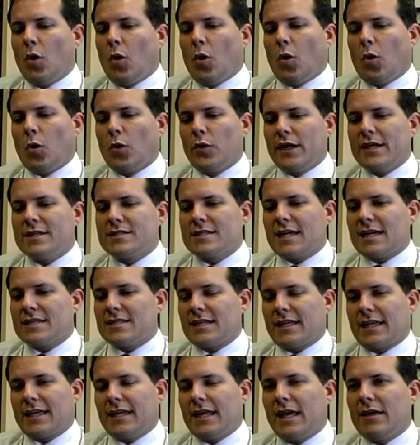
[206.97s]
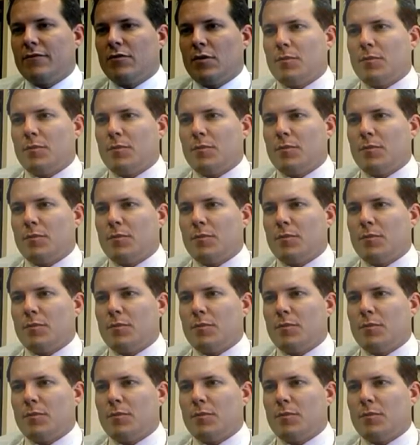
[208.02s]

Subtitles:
Or these days it can even